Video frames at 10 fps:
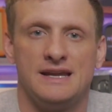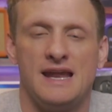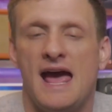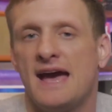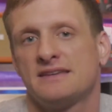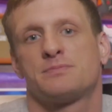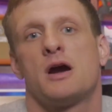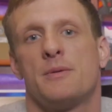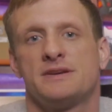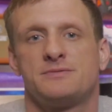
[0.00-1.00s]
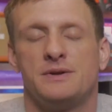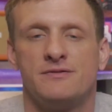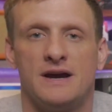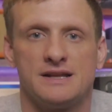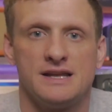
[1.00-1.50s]
and as promised, we
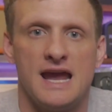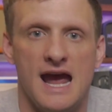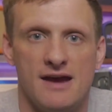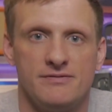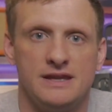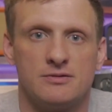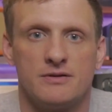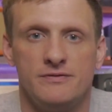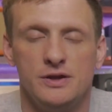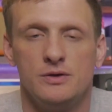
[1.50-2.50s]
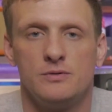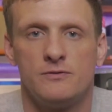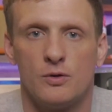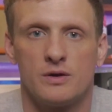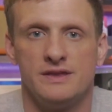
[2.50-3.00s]
finally have the review
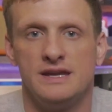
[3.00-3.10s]
for